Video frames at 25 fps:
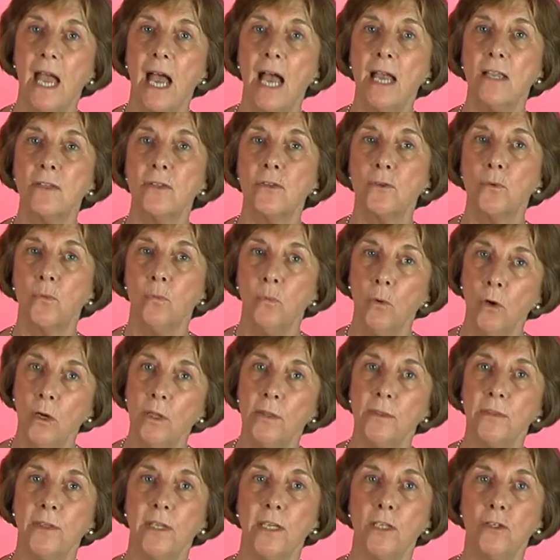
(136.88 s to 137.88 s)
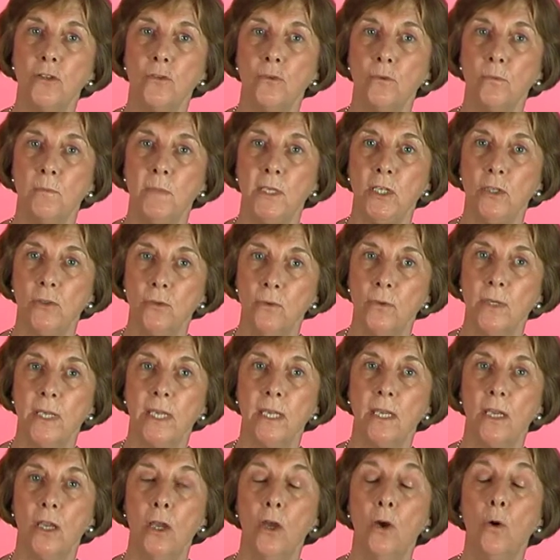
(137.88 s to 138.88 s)
as to what they should be
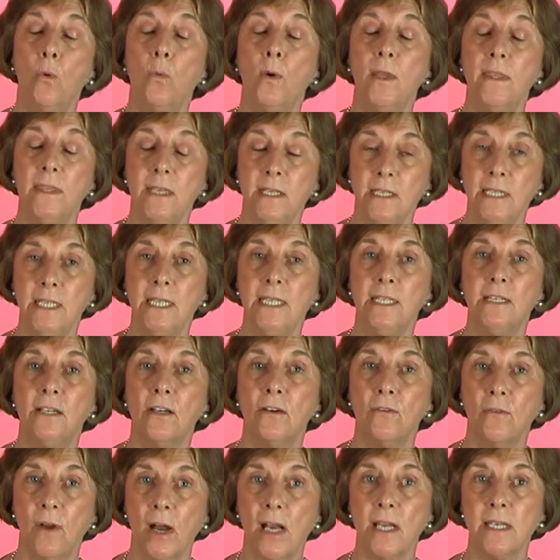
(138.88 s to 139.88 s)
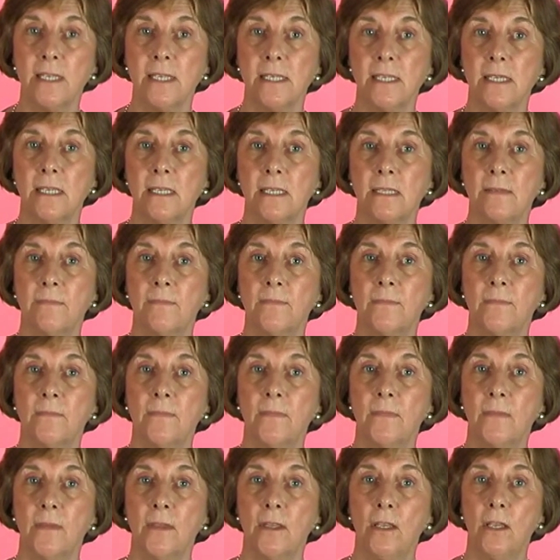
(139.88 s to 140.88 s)
doing when the need arises.
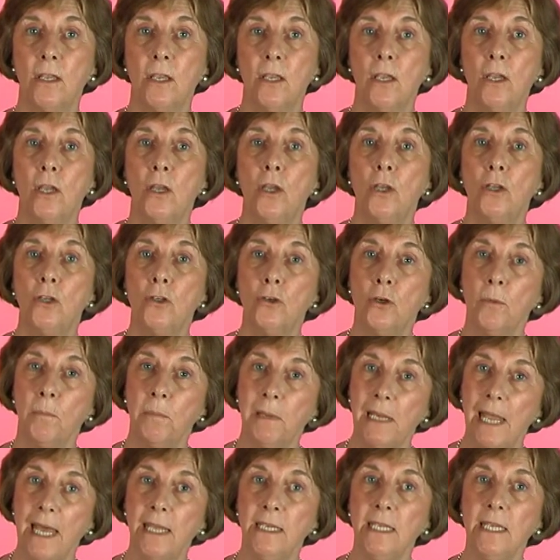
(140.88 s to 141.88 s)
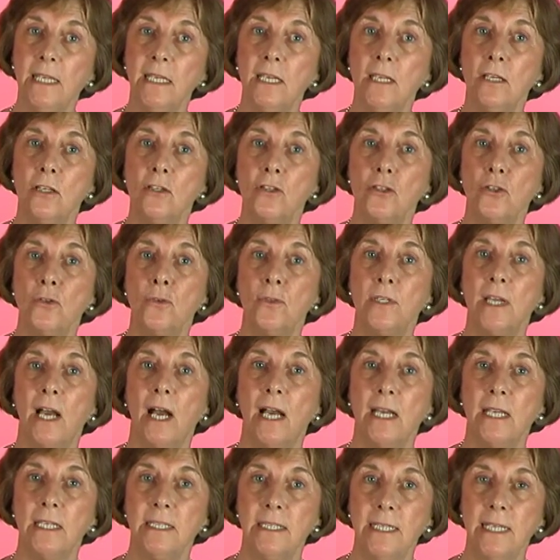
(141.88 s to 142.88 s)
Your planning should
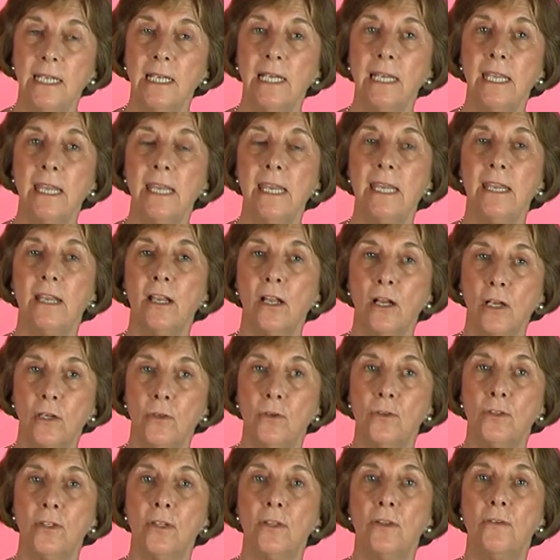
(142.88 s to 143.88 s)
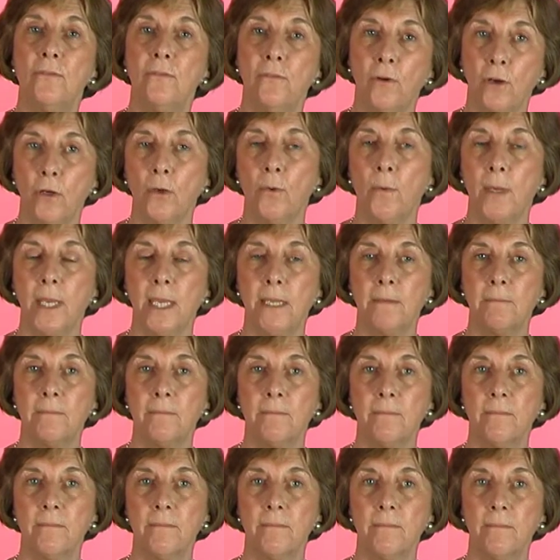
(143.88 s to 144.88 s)
ideally include the following.
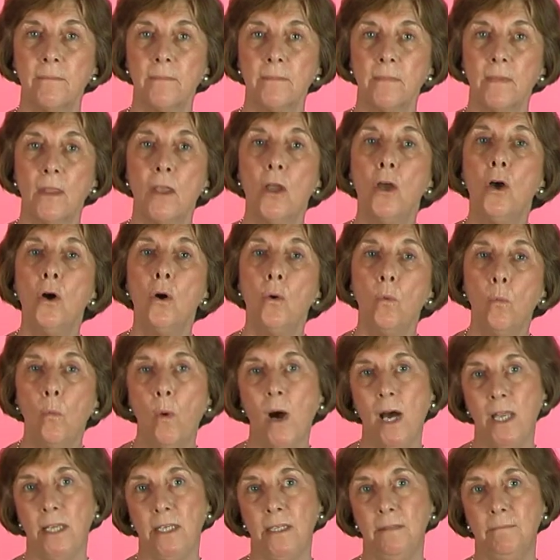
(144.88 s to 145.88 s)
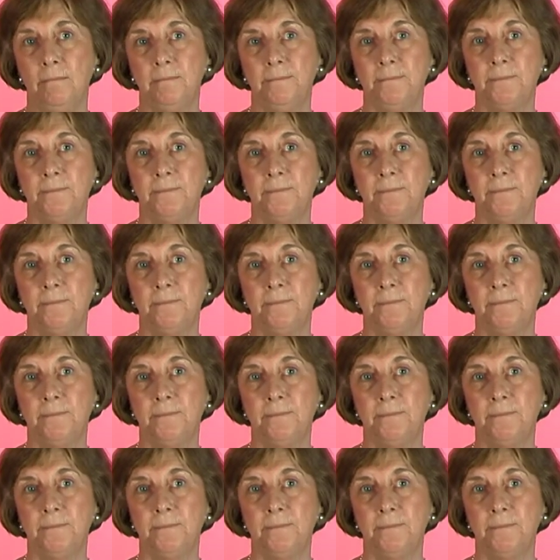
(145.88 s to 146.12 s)
1.